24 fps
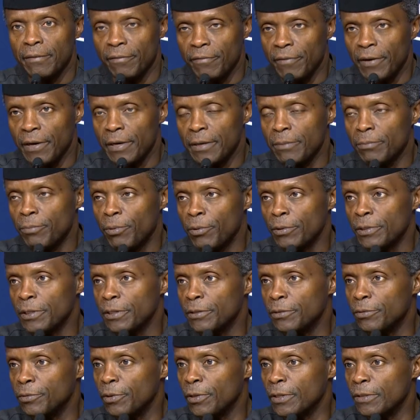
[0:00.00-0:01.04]
very
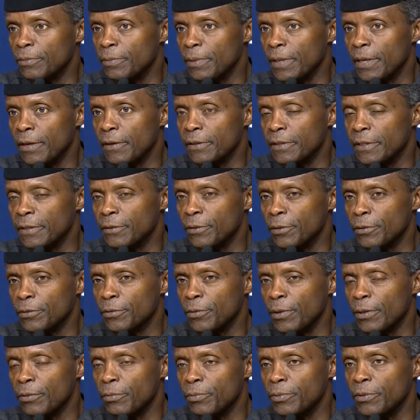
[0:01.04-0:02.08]
important to us because it's
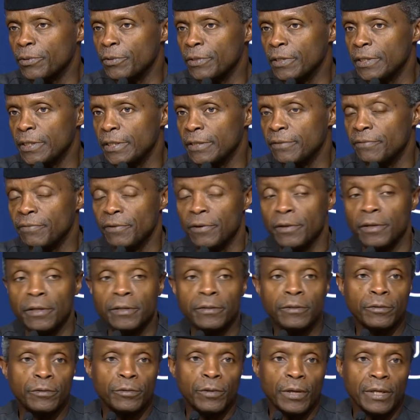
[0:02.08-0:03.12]
also an opportunity for
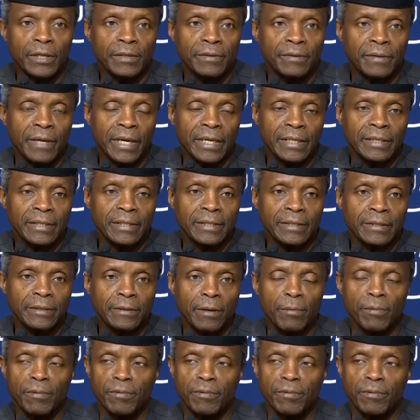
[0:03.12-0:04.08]
us to address some